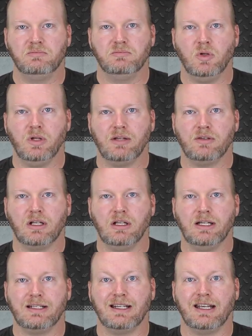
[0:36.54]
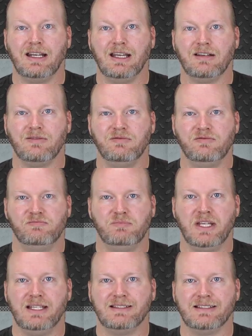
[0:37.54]
pull out the Collect and Connect
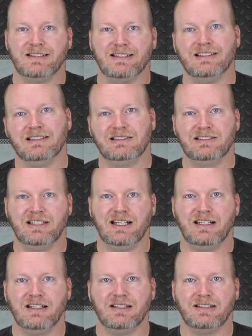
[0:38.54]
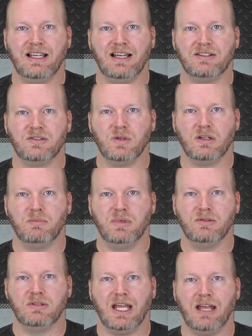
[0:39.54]
piece and set it to the side so we can
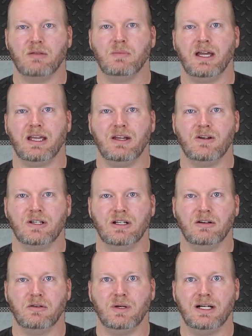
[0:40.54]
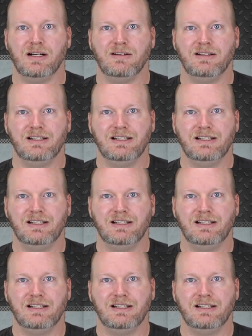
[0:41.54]
build Kalibak here in a little while.